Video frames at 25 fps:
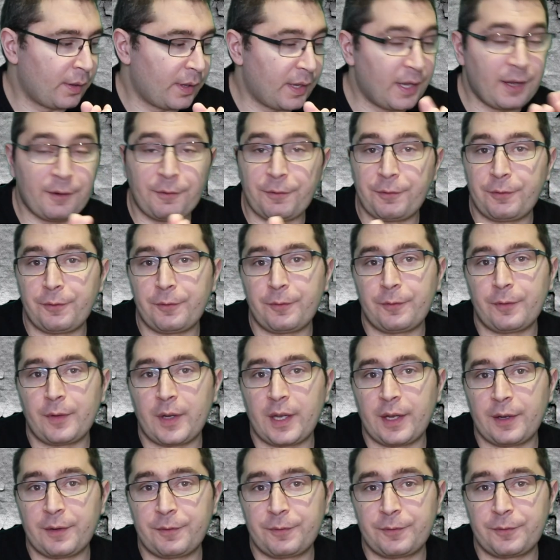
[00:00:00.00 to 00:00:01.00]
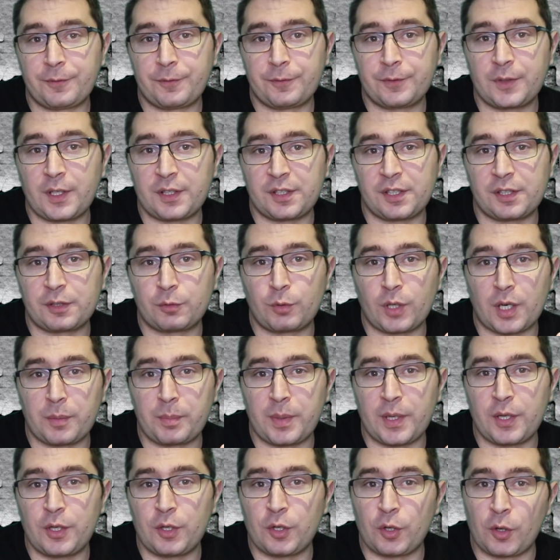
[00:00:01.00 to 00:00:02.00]
If this is gonna
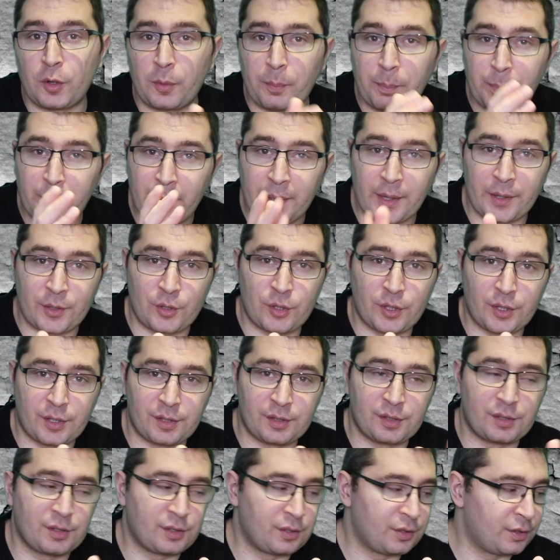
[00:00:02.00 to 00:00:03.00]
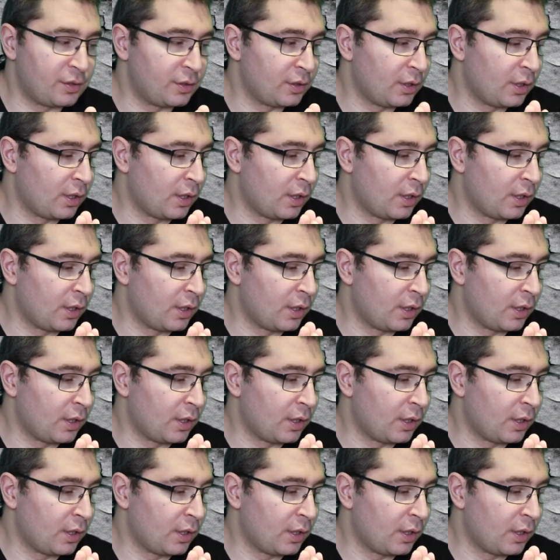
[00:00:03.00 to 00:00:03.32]
be your purchase